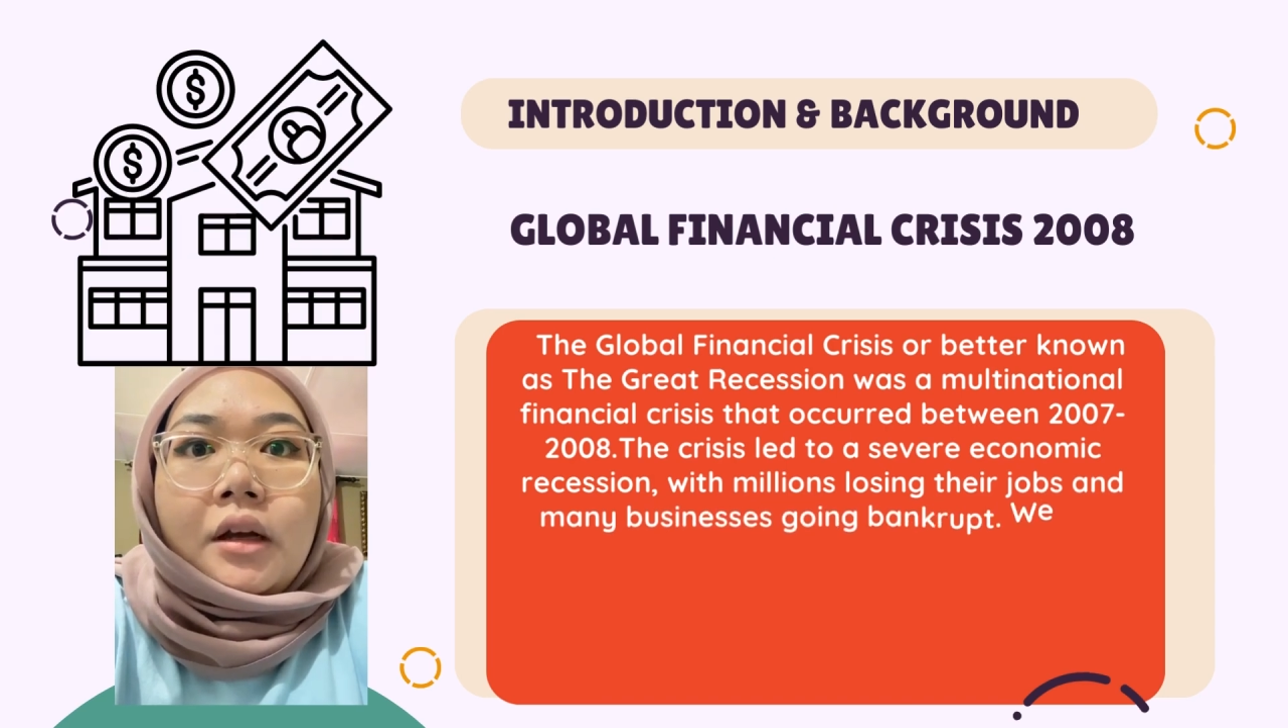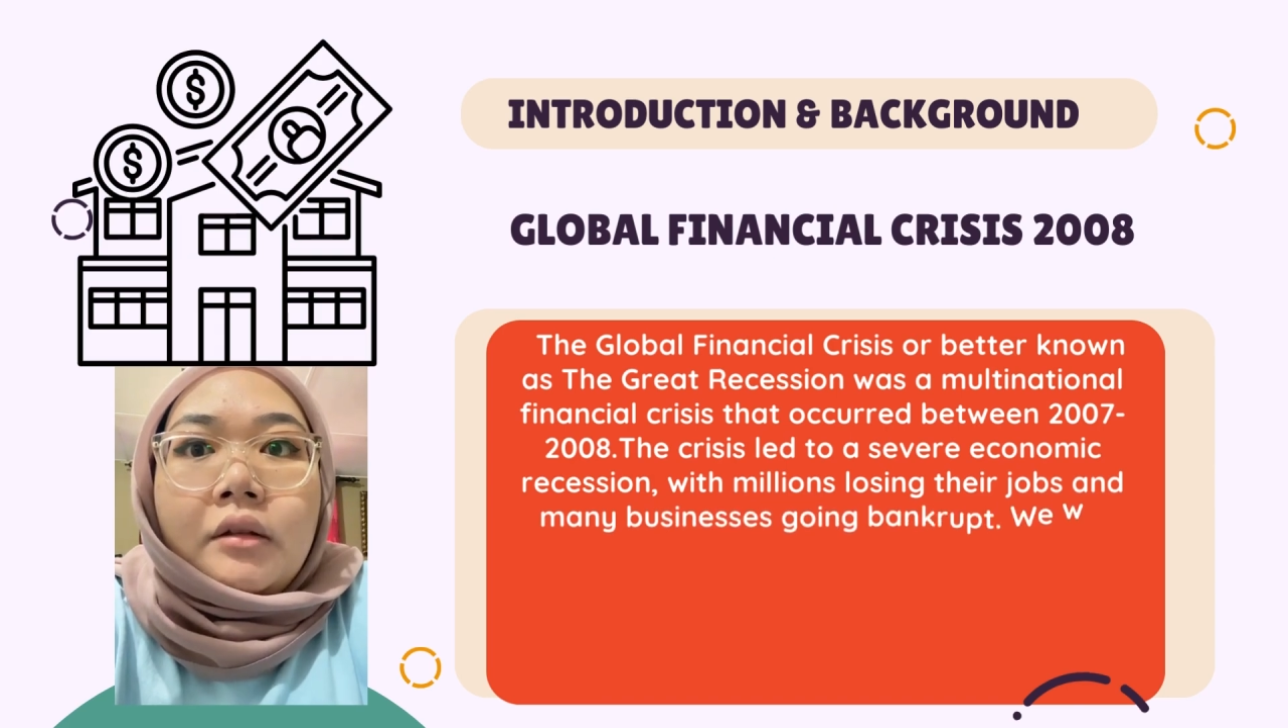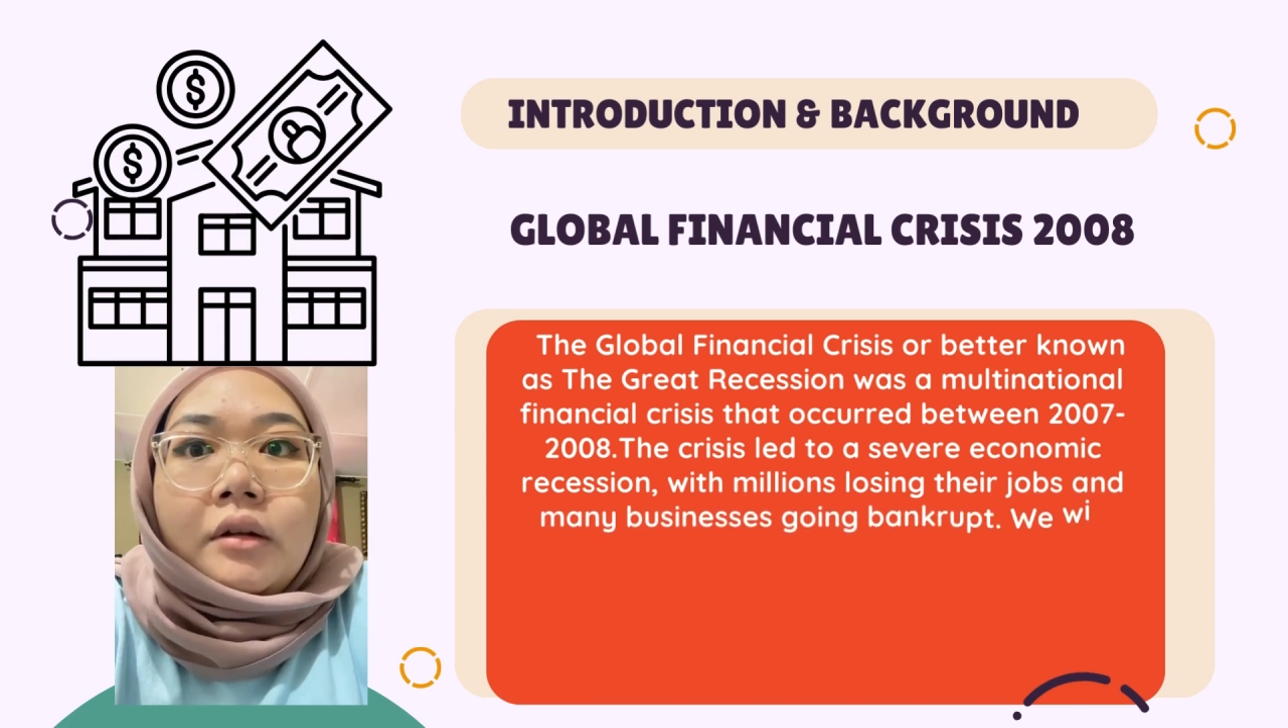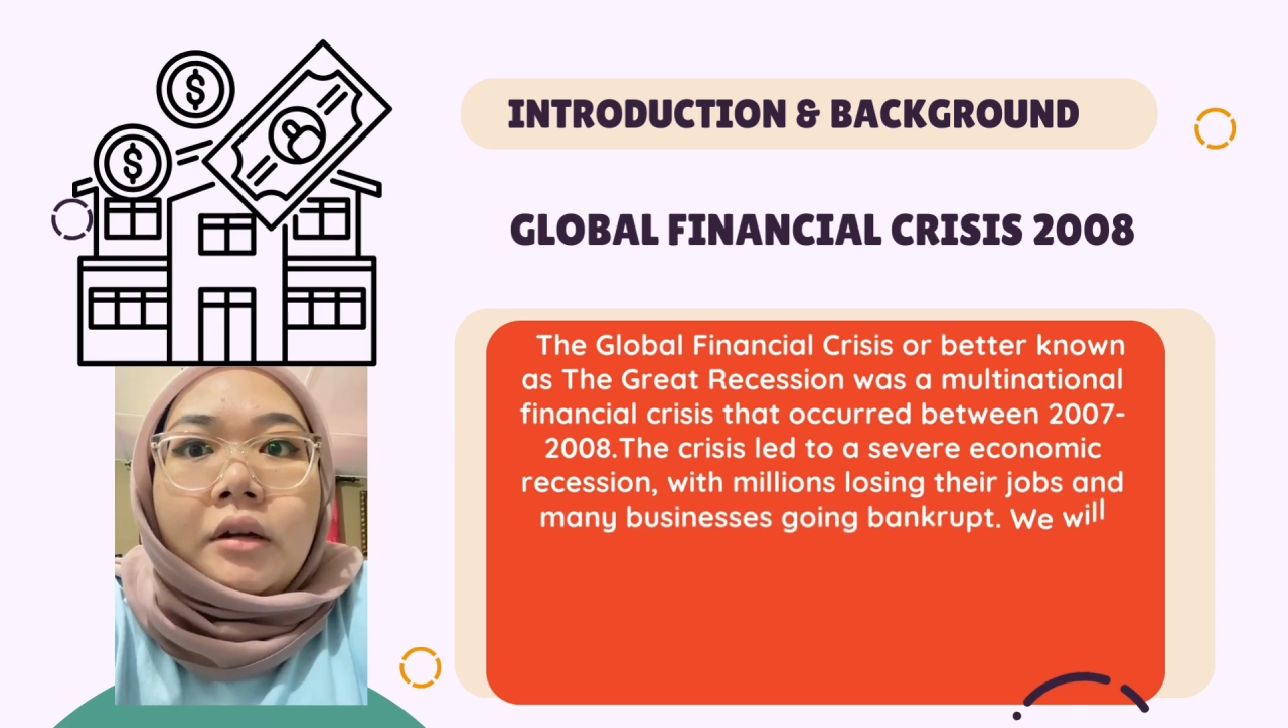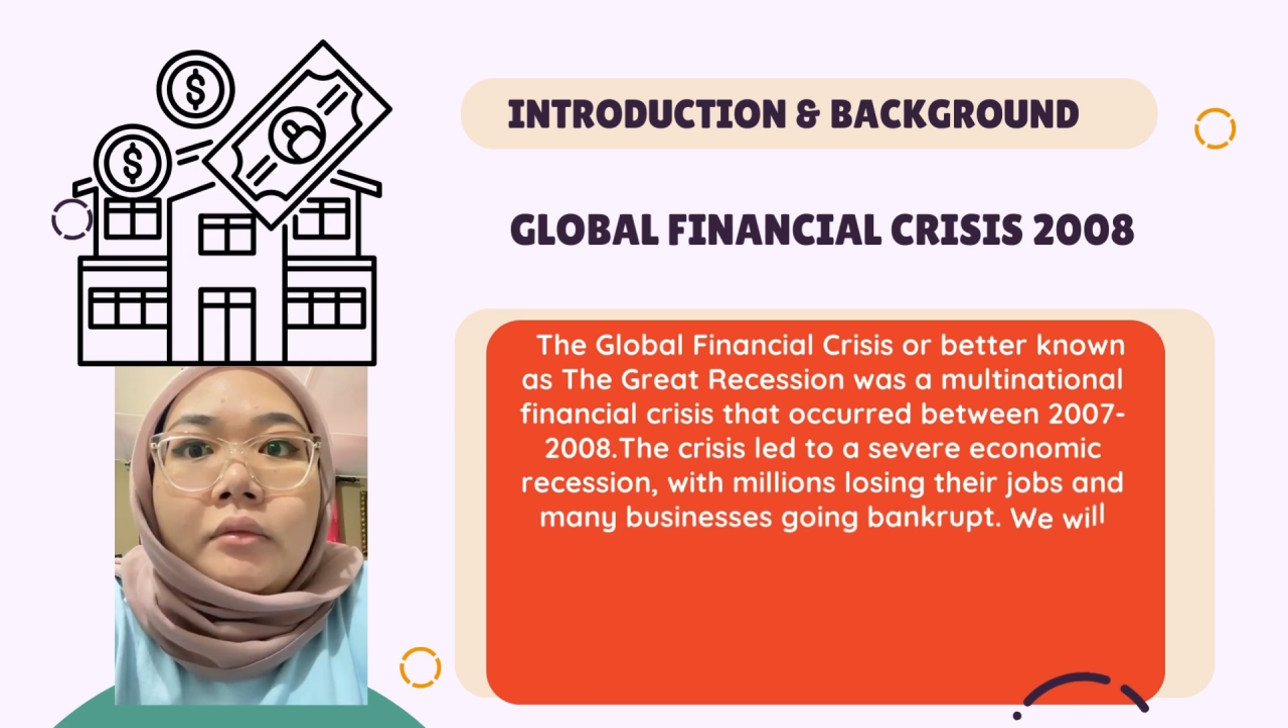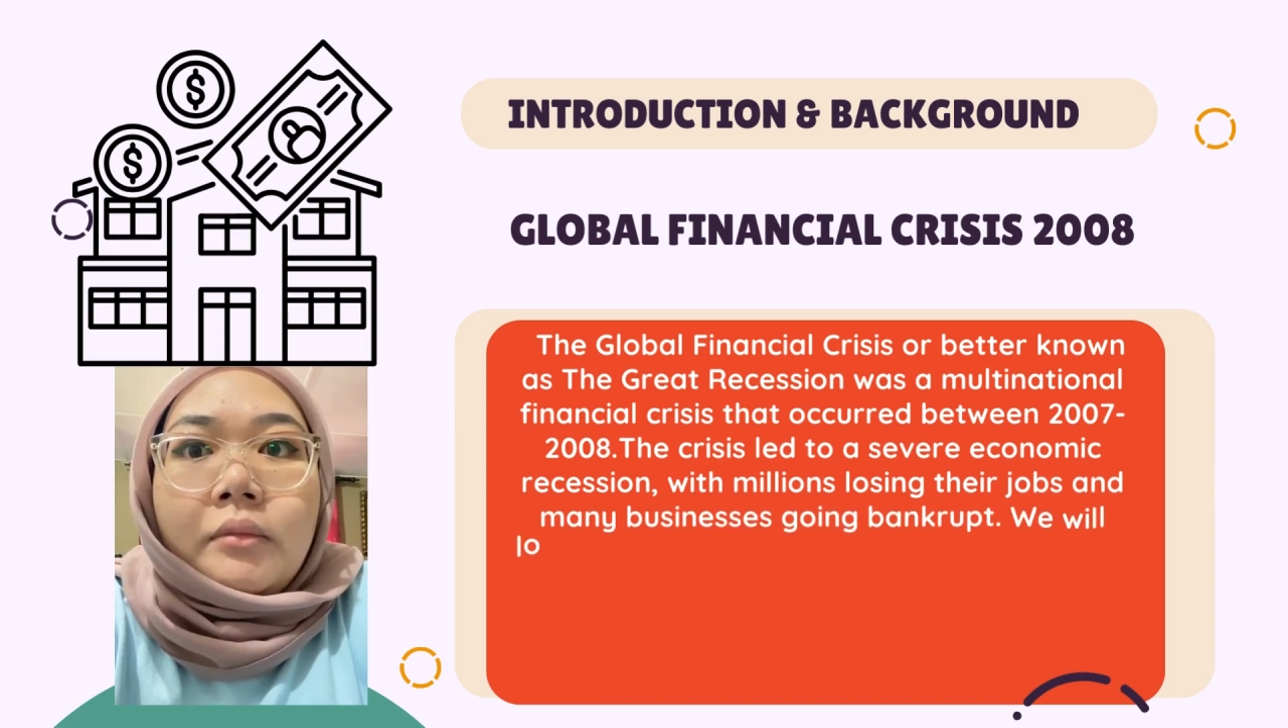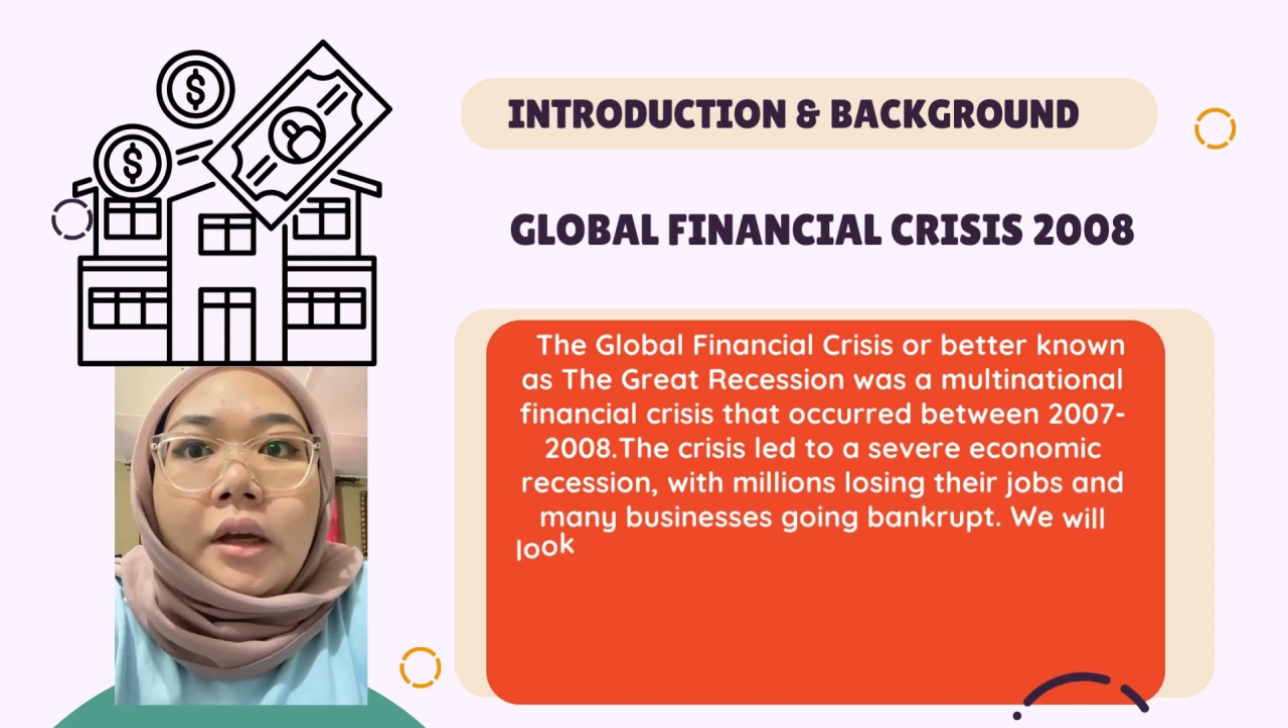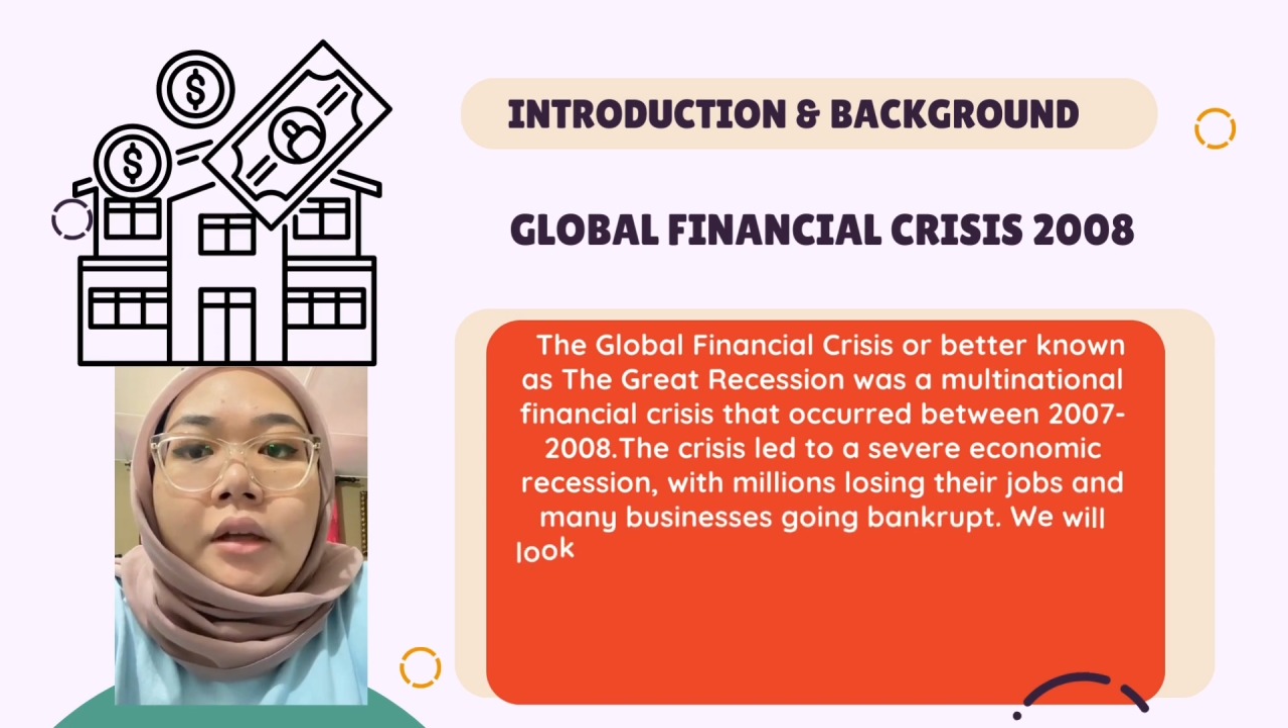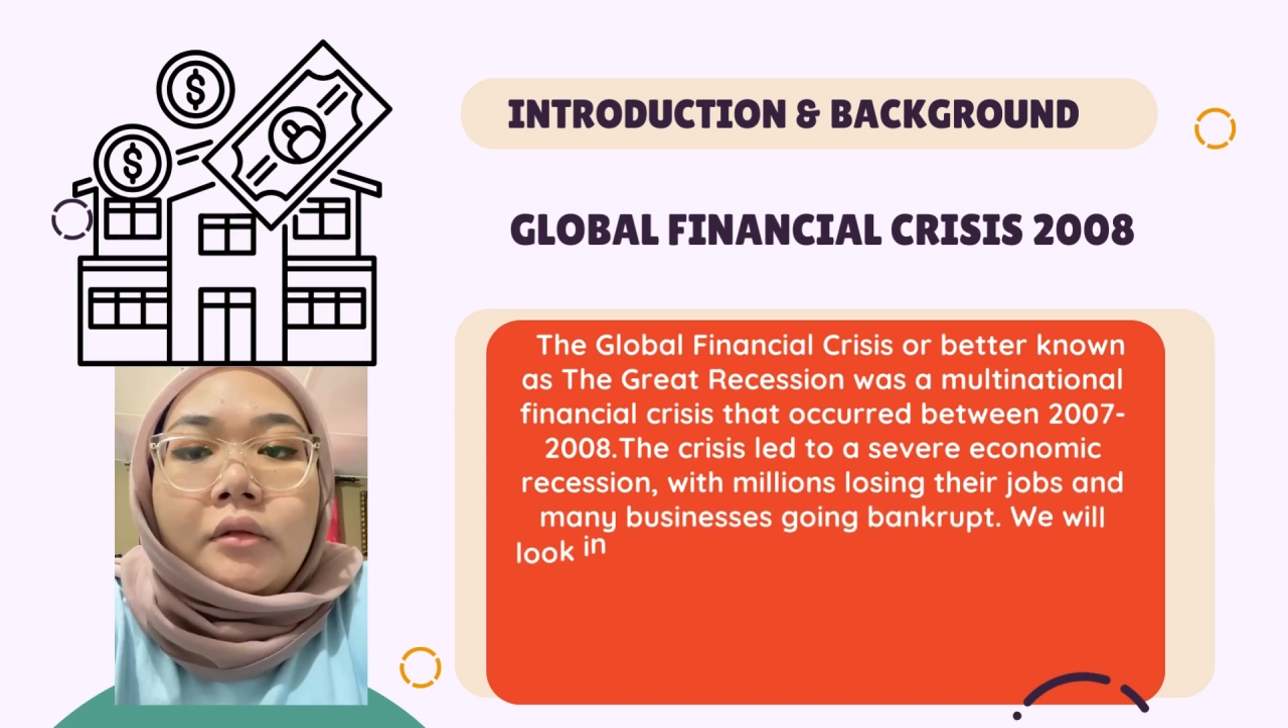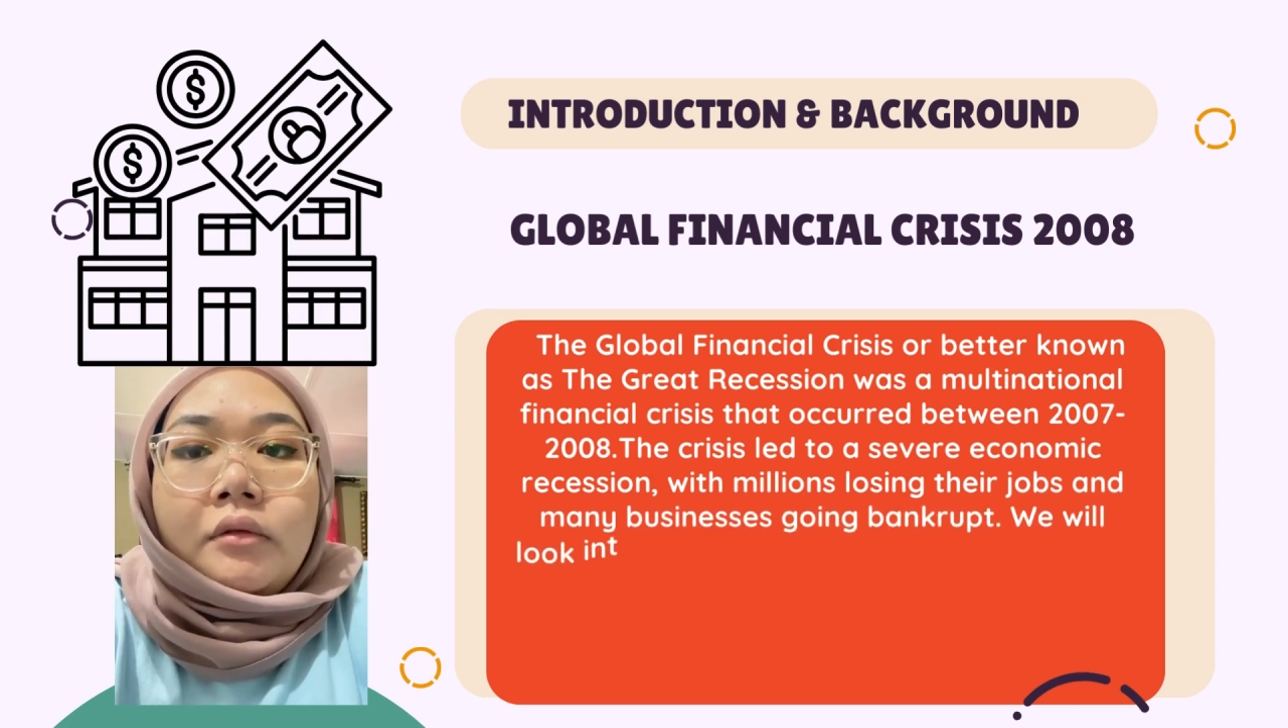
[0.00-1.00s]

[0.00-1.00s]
around May